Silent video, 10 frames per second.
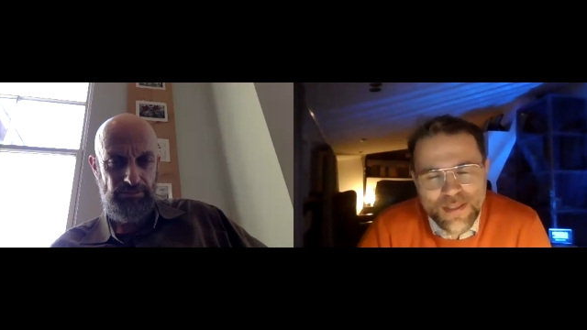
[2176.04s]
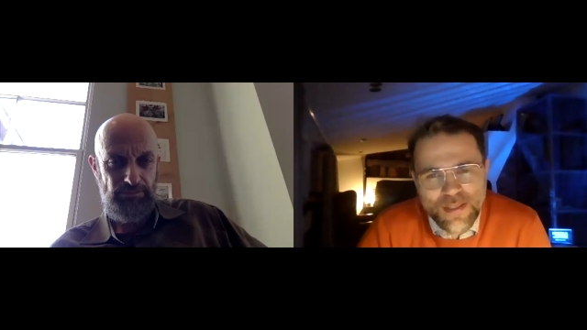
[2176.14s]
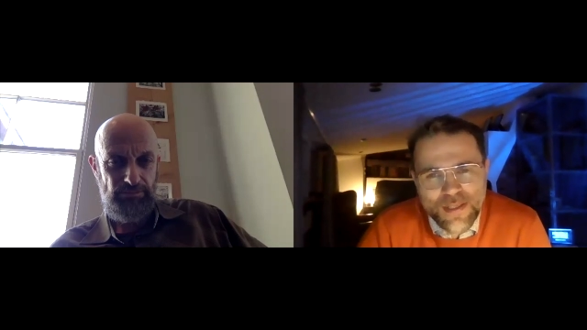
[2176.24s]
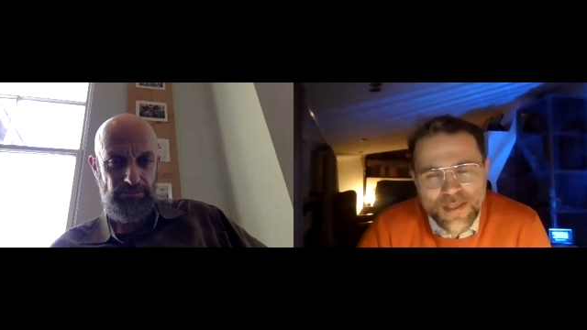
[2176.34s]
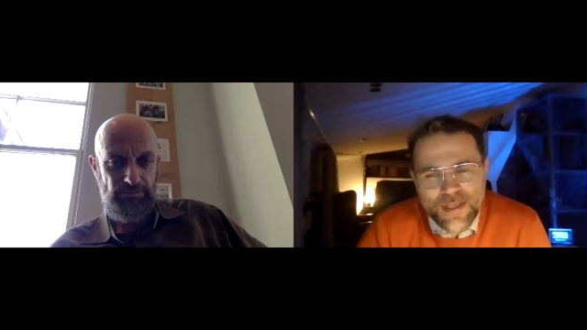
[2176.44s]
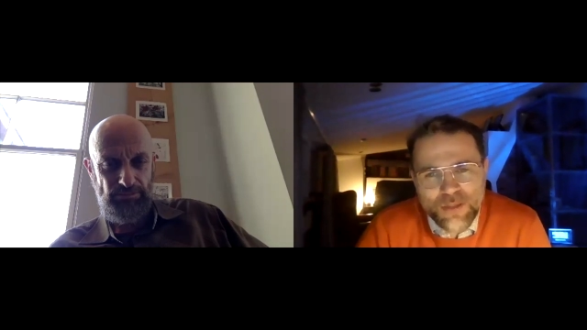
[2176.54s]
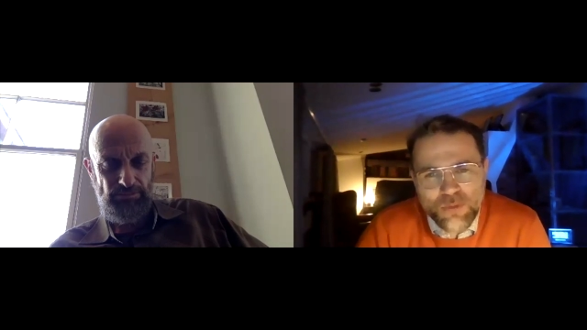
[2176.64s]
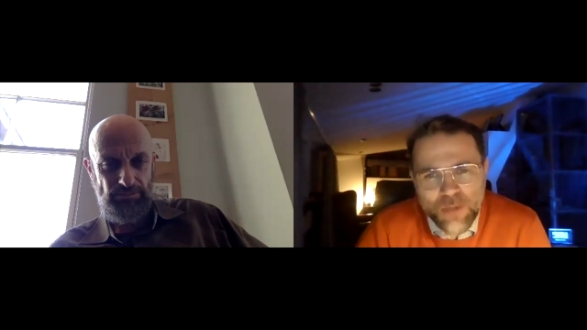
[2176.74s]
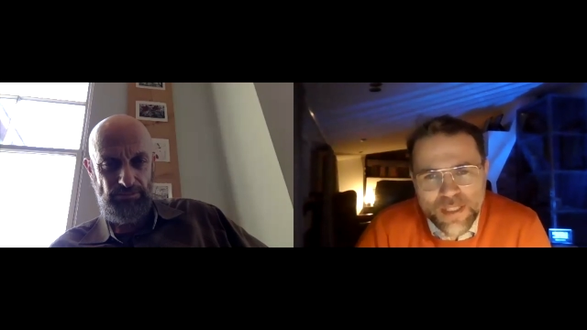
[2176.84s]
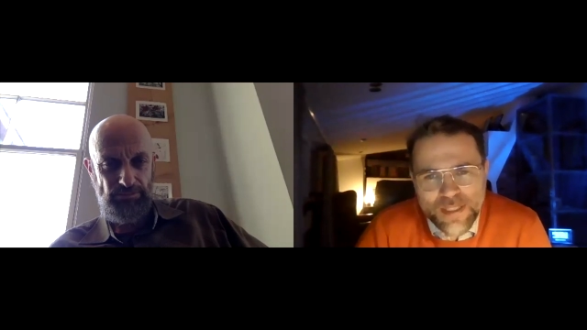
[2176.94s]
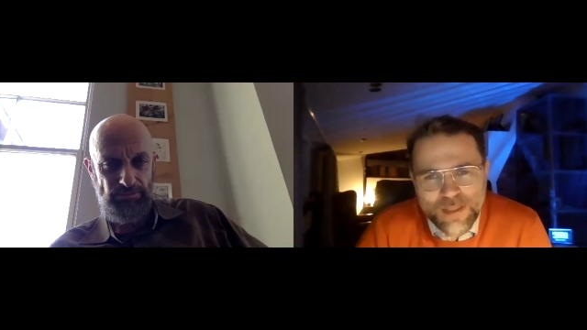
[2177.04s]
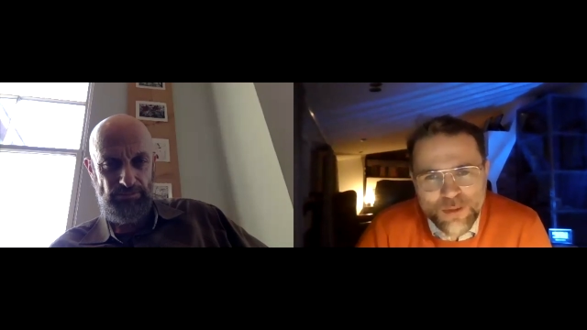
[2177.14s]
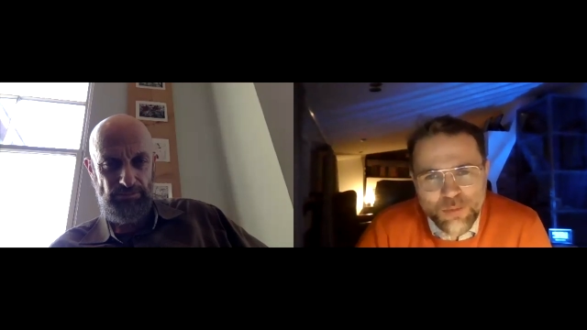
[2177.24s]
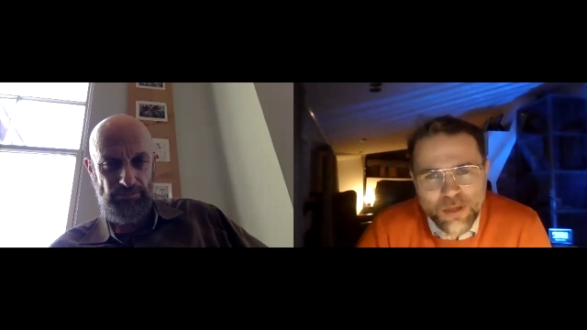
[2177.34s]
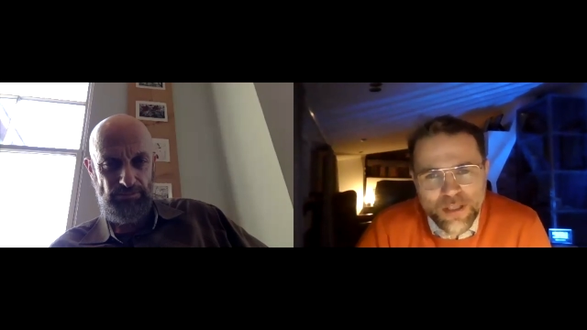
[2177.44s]
Speaker 1: uh, creating the
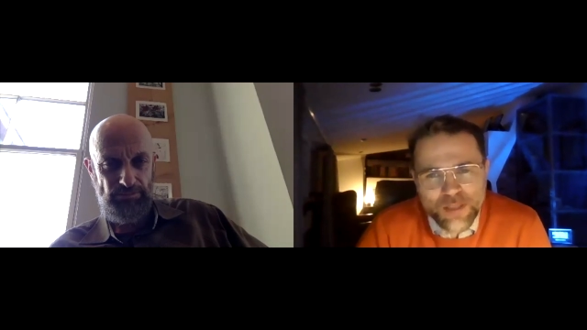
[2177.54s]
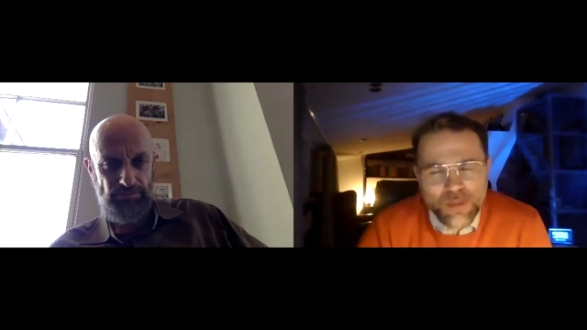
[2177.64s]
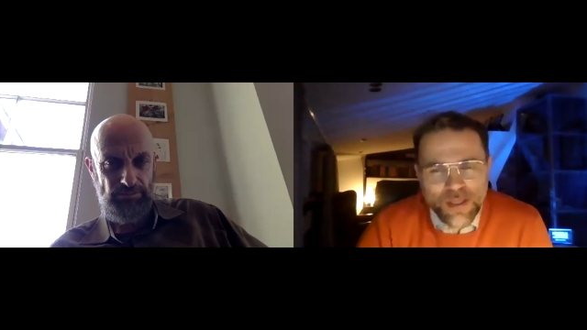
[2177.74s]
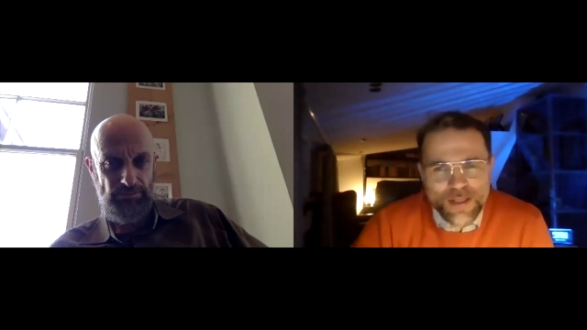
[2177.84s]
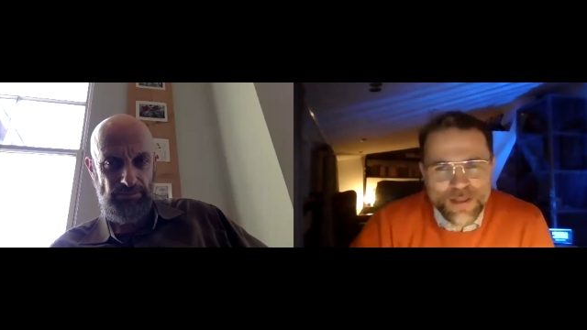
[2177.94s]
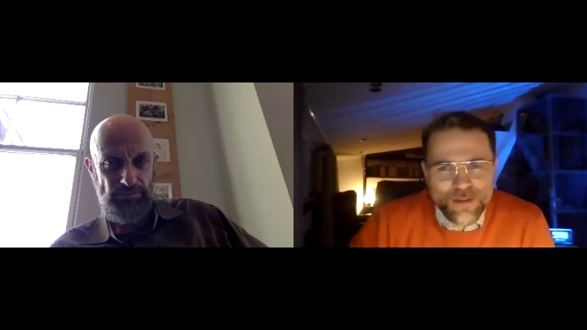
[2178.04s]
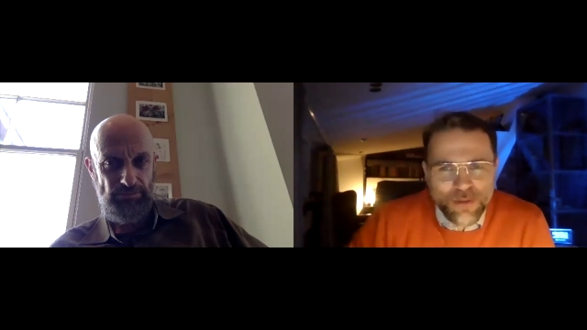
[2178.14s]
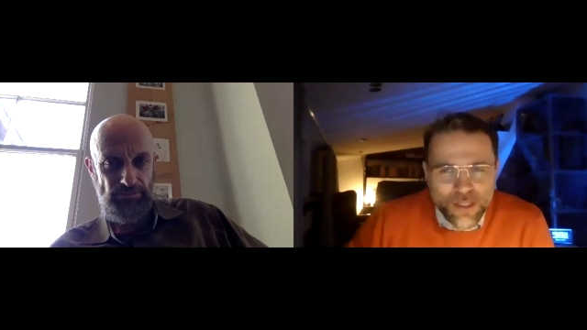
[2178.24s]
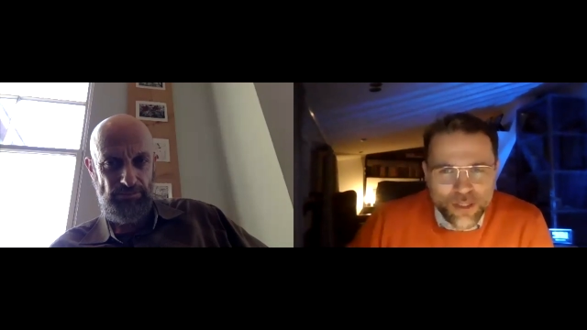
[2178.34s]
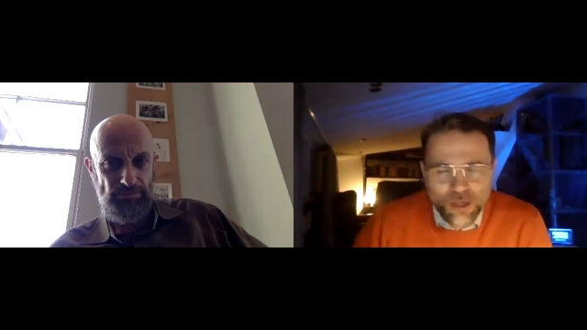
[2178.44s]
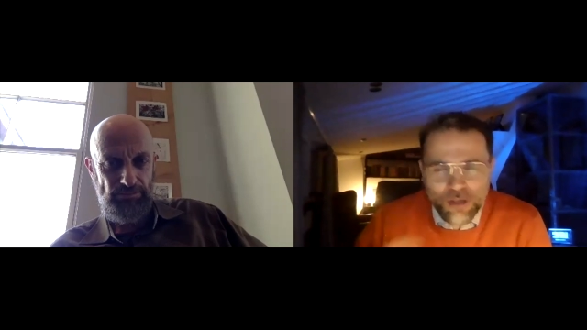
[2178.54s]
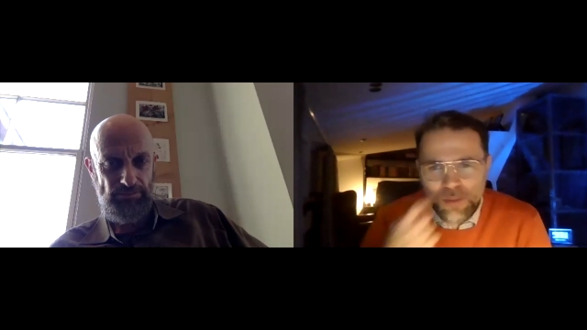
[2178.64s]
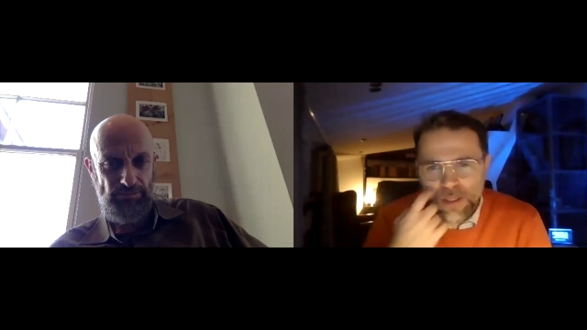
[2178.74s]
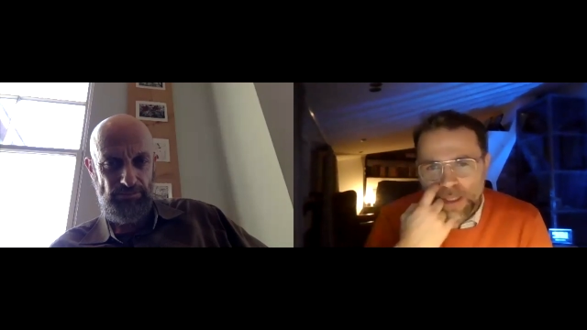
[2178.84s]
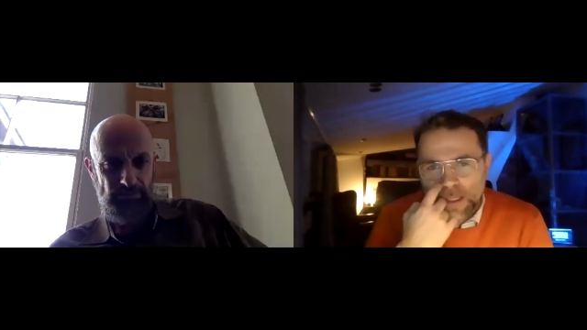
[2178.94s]
new marketplace, new
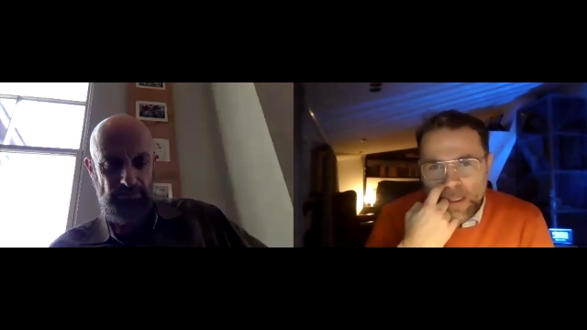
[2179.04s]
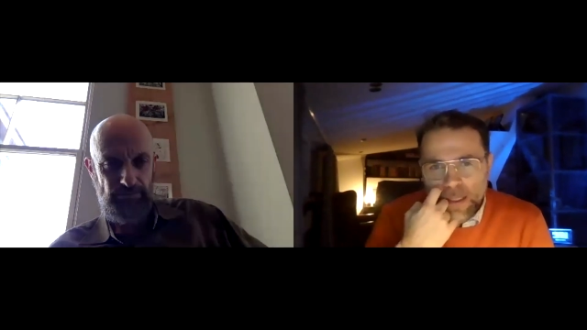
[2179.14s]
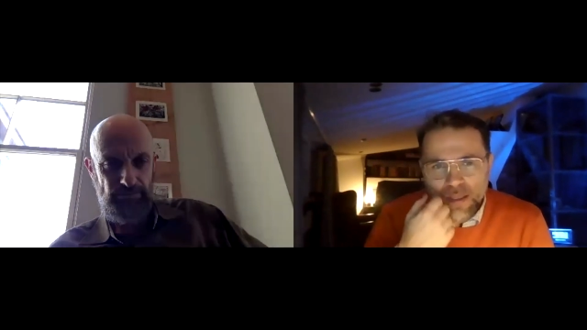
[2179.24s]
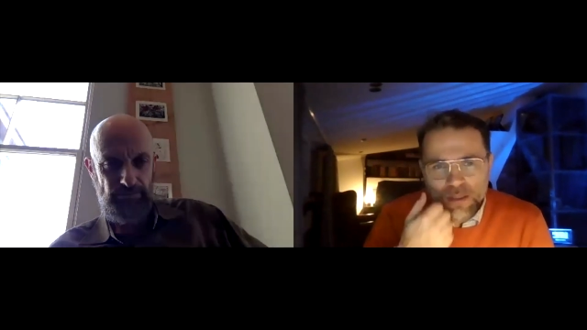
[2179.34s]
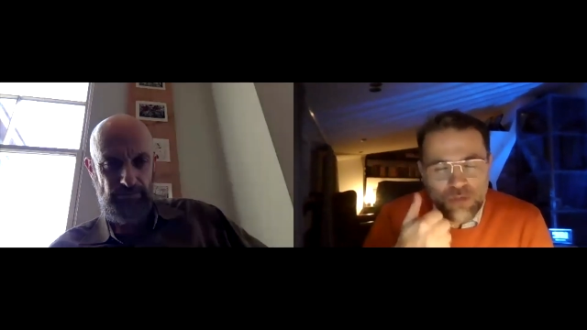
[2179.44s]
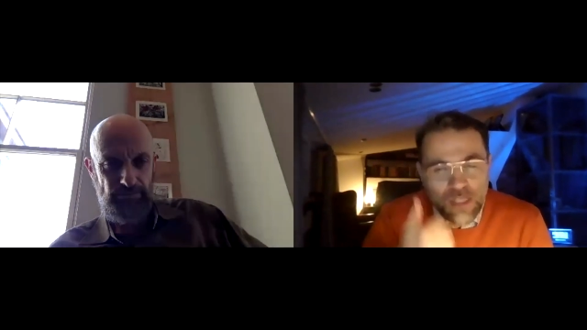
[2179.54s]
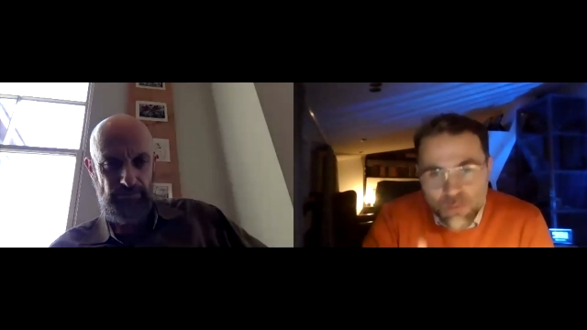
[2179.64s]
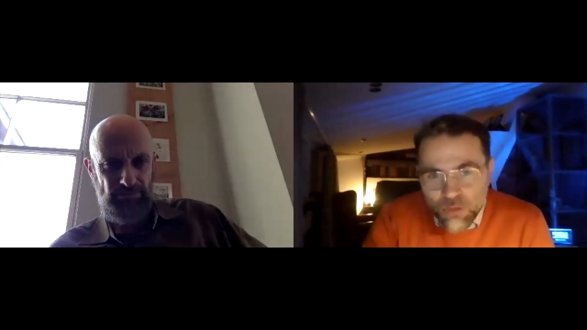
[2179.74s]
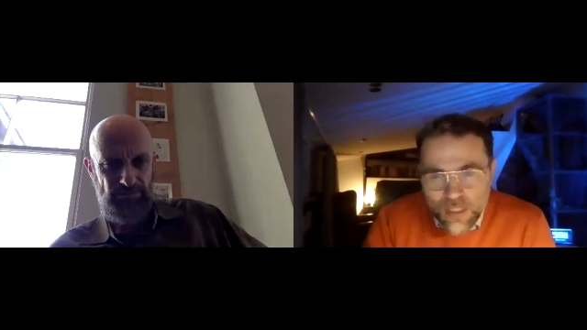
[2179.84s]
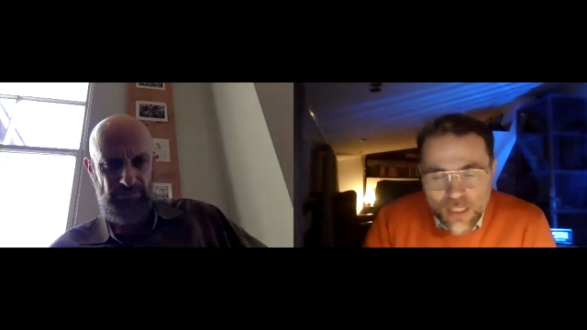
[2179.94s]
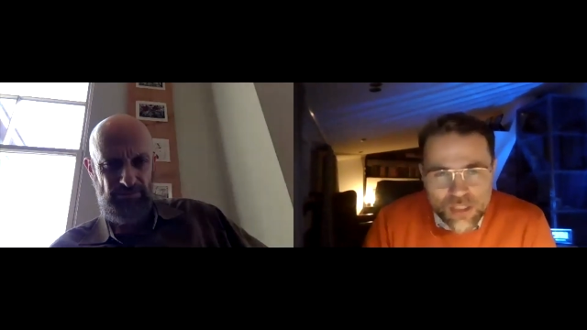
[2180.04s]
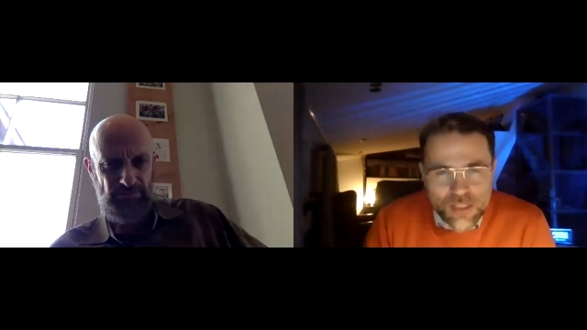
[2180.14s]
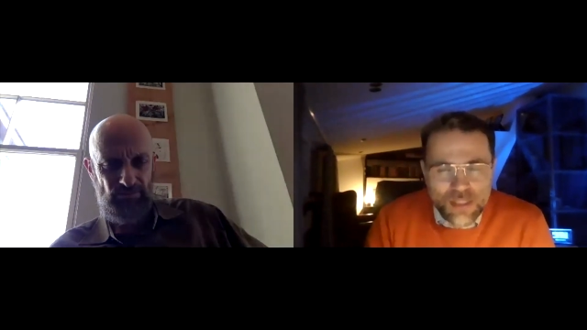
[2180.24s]
economy, a transportation